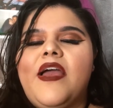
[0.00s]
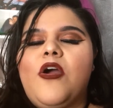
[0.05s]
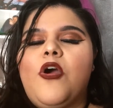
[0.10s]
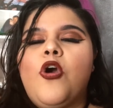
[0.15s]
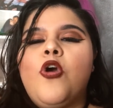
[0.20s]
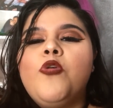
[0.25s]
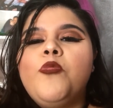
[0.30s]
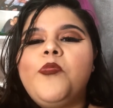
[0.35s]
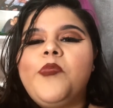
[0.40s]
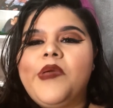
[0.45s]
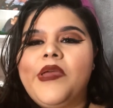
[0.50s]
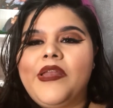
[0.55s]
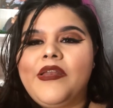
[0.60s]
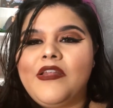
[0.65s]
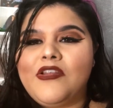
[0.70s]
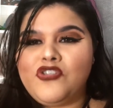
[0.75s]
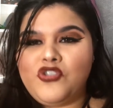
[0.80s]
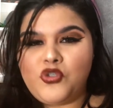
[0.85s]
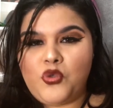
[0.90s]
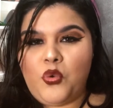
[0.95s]
open
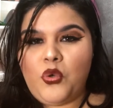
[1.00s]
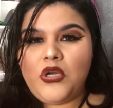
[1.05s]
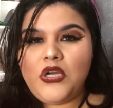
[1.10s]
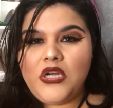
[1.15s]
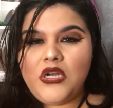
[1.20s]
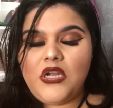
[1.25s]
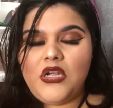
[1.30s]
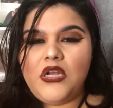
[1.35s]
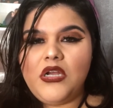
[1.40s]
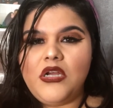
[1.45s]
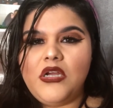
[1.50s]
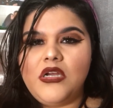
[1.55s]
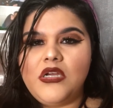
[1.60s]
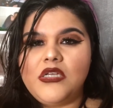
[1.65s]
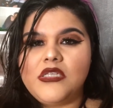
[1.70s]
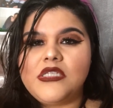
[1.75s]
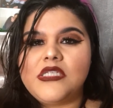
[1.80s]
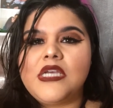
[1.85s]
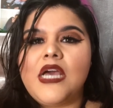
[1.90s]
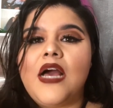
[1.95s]
door
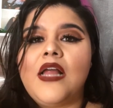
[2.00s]
to